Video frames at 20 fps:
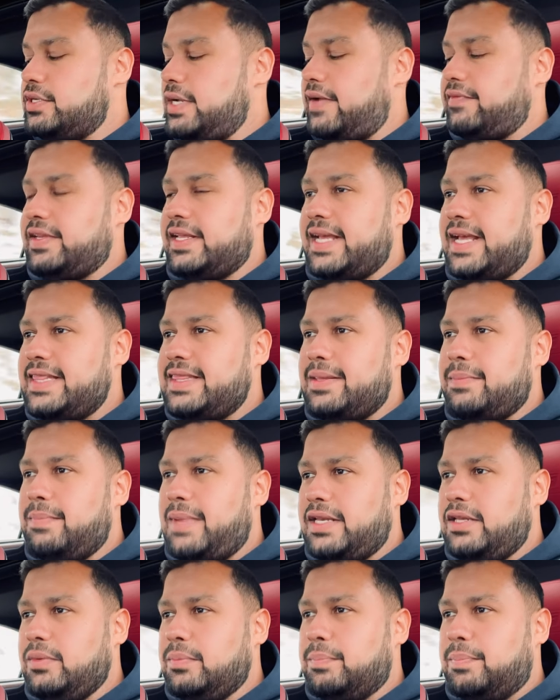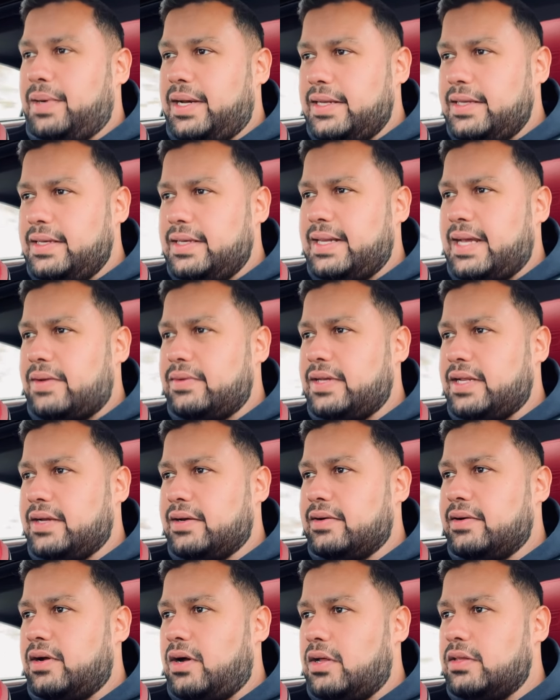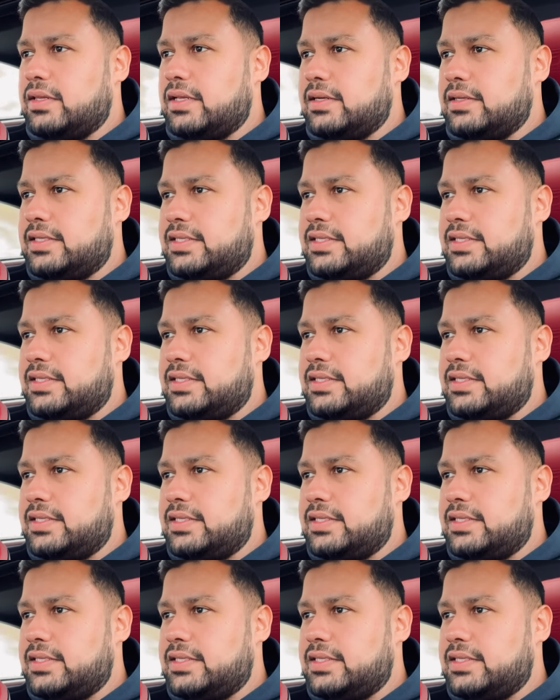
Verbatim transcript: you have to hit the menu button down here on the